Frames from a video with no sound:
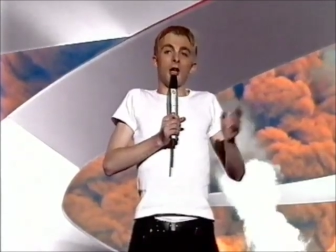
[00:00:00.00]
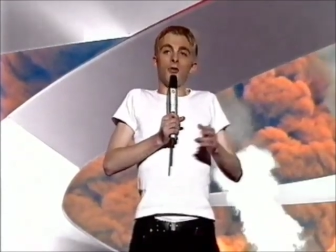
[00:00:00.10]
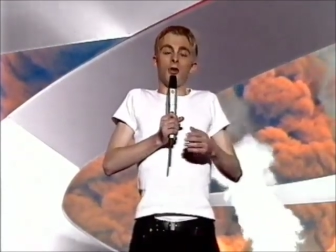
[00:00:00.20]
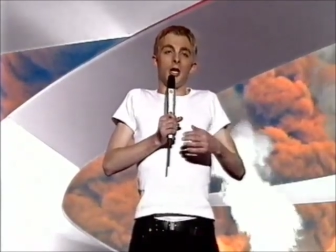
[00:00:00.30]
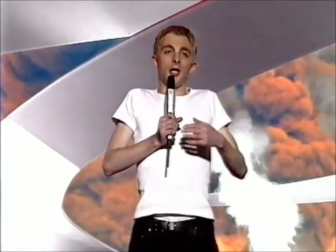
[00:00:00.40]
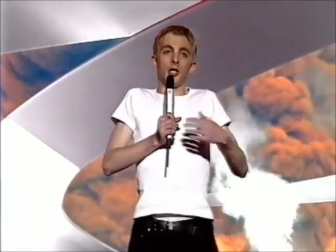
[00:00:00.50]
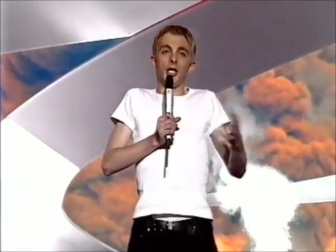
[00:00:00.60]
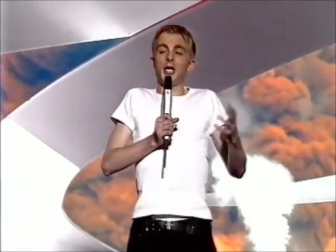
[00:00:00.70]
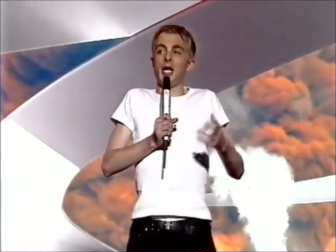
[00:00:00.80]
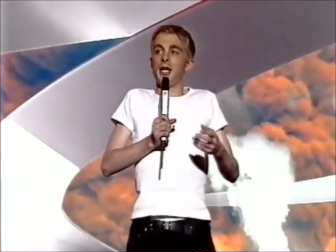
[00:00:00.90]
So
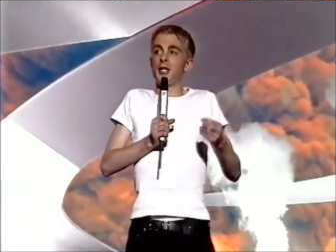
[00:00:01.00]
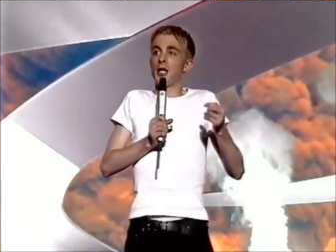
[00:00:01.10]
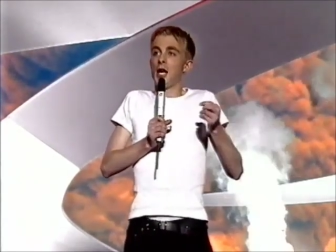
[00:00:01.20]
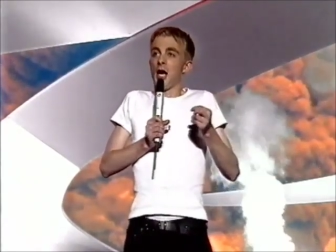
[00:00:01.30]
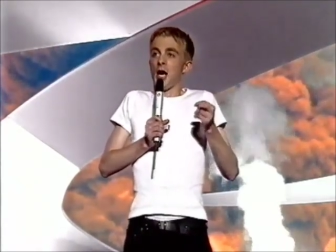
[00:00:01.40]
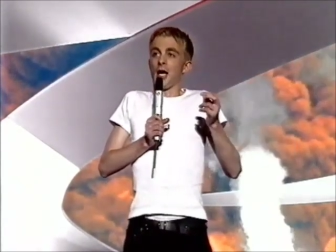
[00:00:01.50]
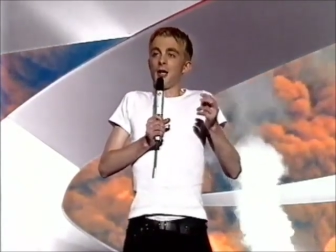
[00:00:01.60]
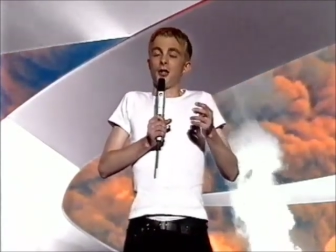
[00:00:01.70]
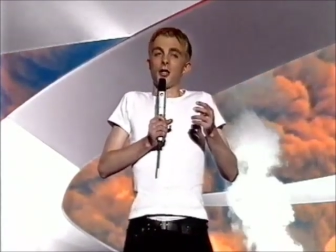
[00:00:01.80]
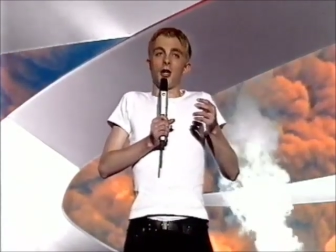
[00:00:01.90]
she did,
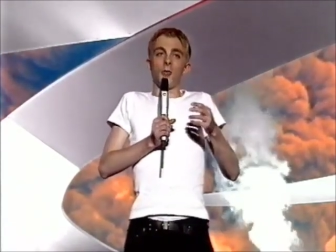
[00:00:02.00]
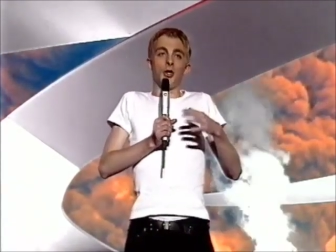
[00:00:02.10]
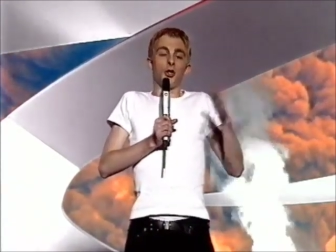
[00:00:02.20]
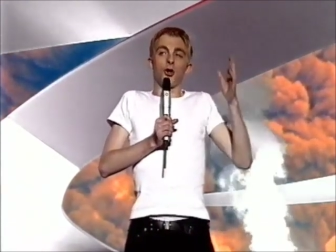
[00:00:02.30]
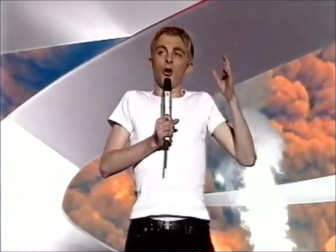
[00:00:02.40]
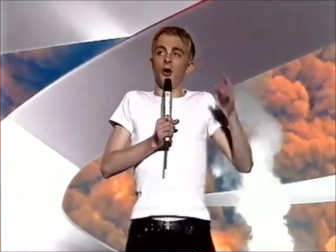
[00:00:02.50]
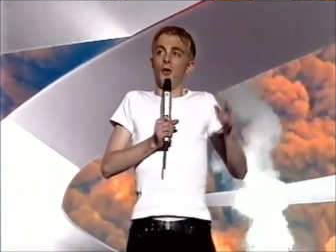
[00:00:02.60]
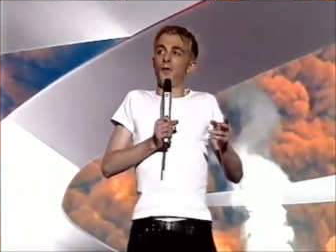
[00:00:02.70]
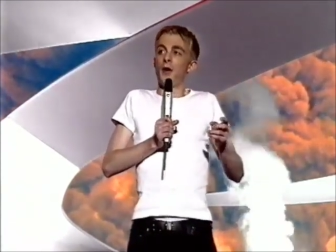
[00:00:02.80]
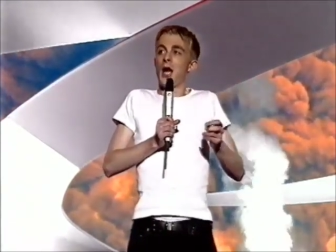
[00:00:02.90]
and we took
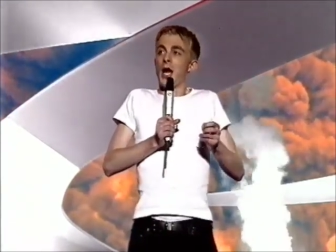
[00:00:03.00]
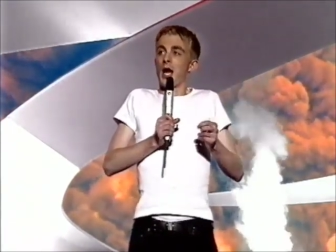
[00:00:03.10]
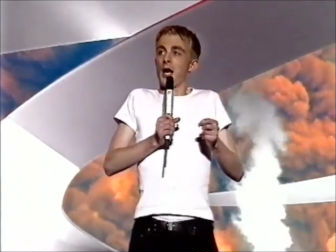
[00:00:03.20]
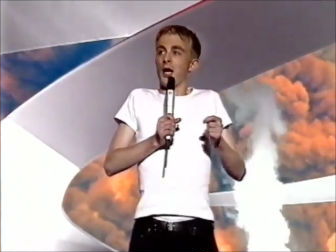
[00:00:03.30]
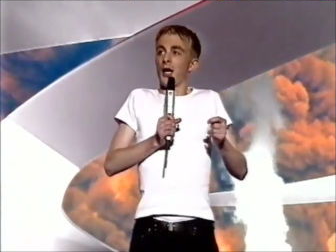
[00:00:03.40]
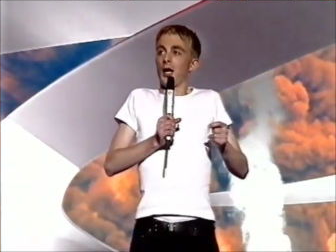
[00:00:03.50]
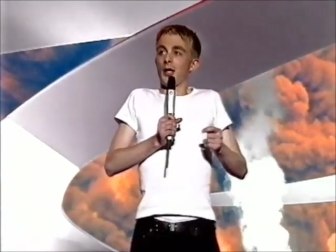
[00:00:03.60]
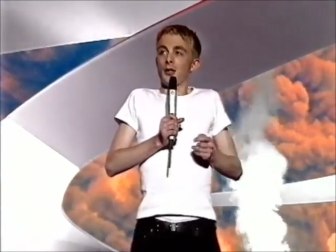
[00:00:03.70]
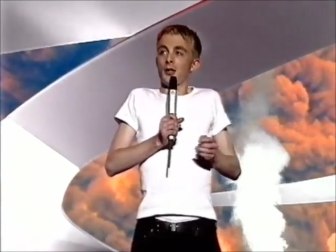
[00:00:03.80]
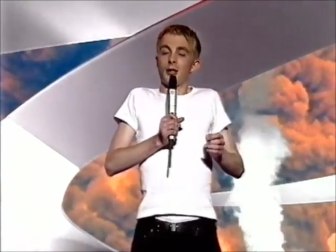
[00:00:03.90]
off,
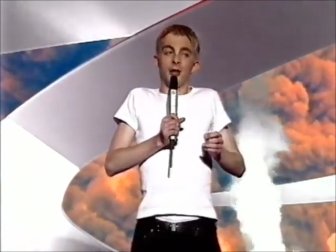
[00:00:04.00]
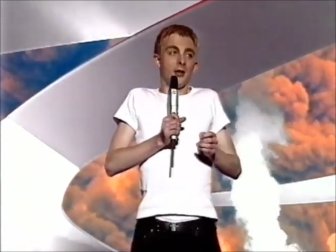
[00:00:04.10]
and